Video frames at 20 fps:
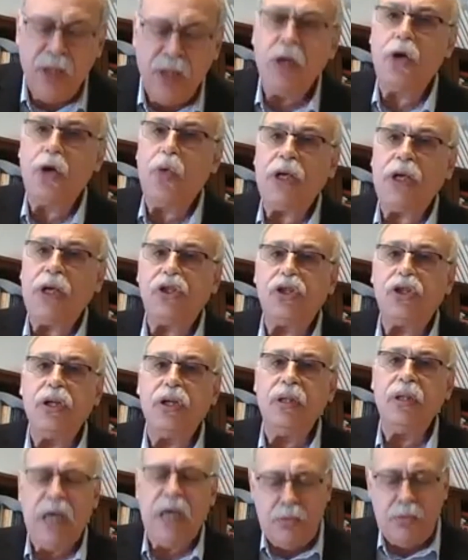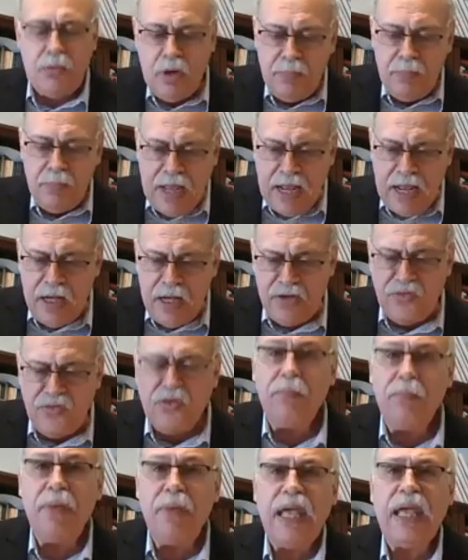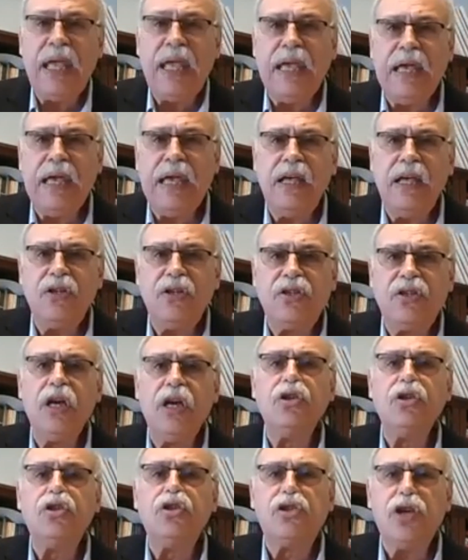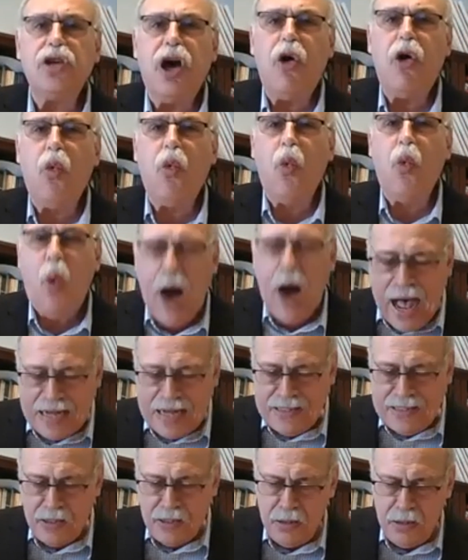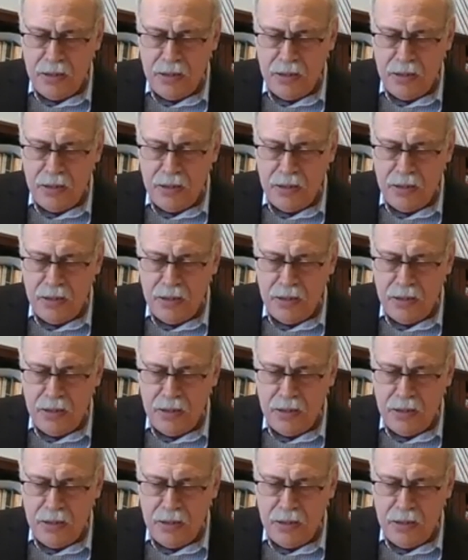The question that remains for me is, so what?